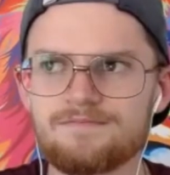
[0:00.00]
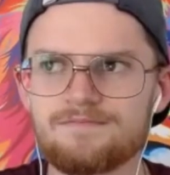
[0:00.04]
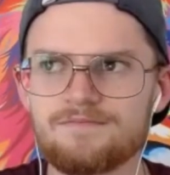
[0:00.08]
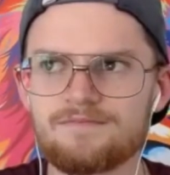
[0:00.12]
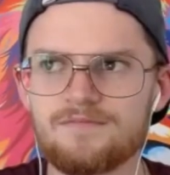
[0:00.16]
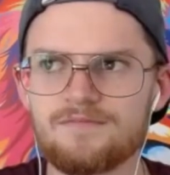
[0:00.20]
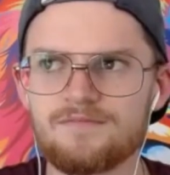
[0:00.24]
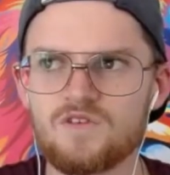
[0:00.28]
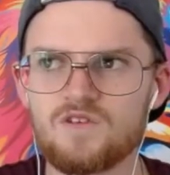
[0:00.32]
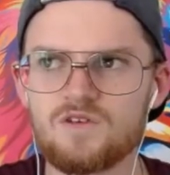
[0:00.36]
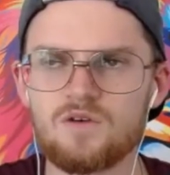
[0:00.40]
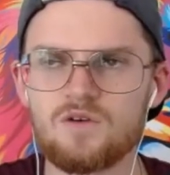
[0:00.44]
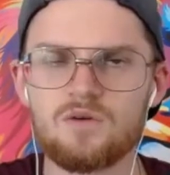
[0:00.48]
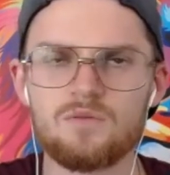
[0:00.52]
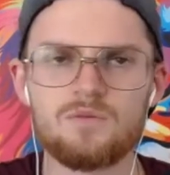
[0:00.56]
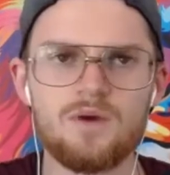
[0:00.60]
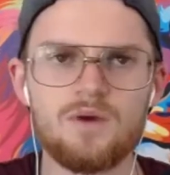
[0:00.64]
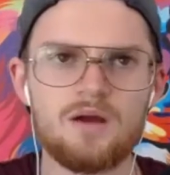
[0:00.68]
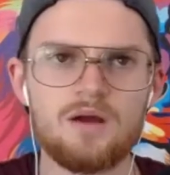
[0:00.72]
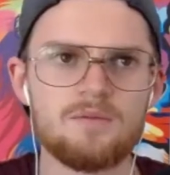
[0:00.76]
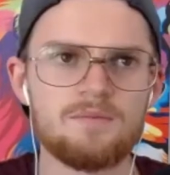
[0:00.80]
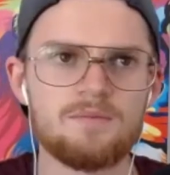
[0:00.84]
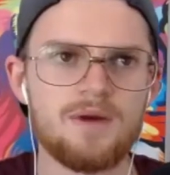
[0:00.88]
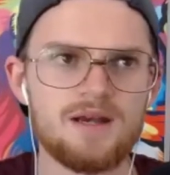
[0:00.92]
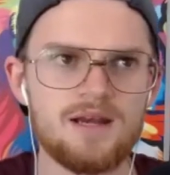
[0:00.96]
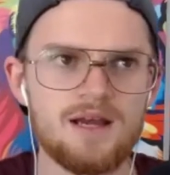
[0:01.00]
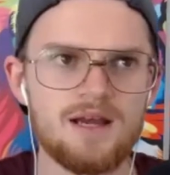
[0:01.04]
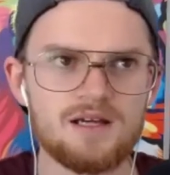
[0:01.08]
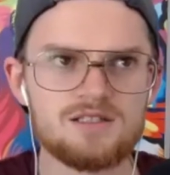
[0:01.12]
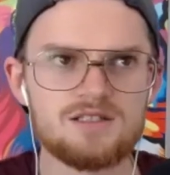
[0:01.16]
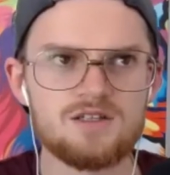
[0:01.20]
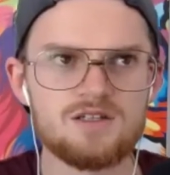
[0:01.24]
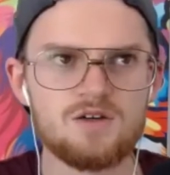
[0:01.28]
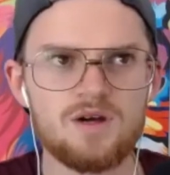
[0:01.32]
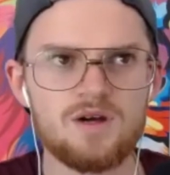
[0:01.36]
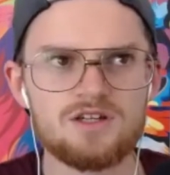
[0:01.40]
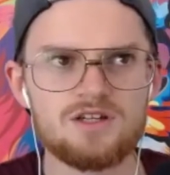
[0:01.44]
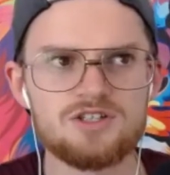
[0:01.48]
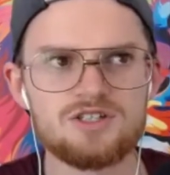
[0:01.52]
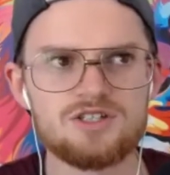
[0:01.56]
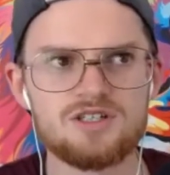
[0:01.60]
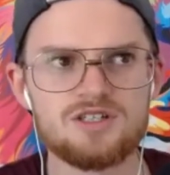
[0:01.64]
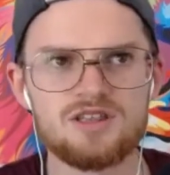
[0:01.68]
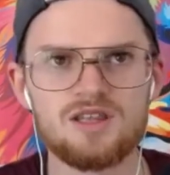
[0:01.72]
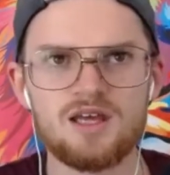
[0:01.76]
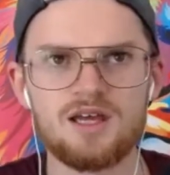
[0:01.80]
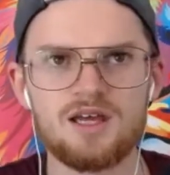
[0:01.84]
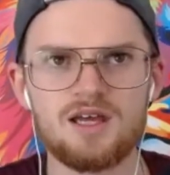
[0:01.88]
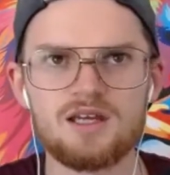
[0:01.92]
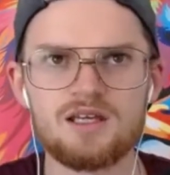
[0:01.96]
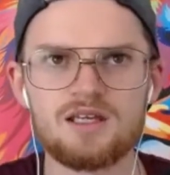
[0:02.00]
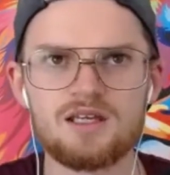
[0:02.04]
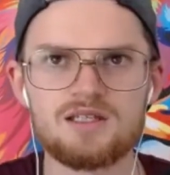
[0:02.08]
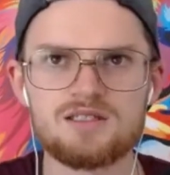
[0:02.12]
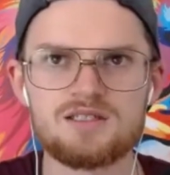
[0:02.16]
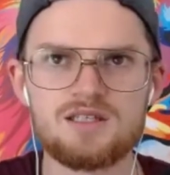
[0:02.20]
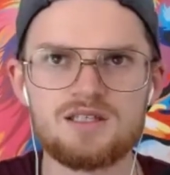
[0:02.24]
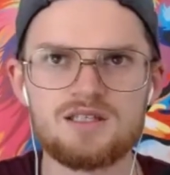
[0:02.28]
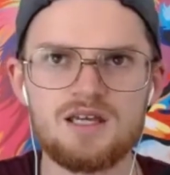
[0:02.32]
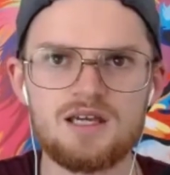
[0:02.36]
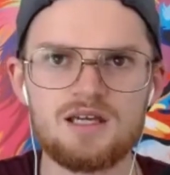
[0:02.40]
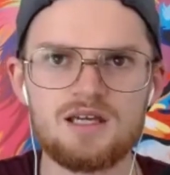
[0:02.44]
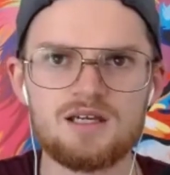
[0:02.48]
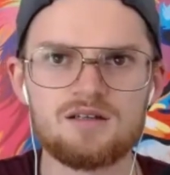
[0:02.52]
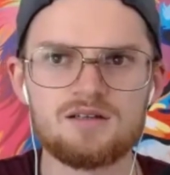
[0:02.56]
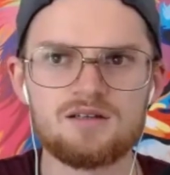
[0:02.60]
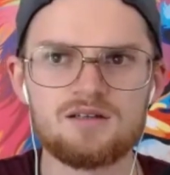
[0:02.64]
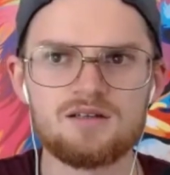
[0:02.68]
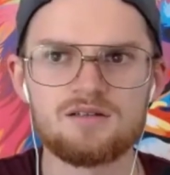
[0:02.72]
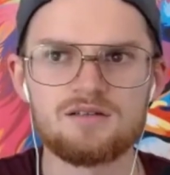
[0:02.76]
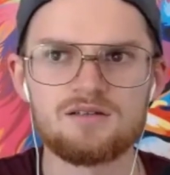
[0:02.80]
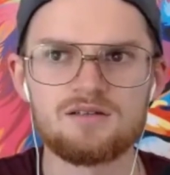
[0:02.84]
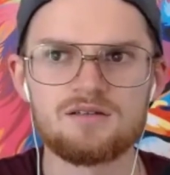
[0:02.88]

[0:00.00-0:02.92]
my next question then is like,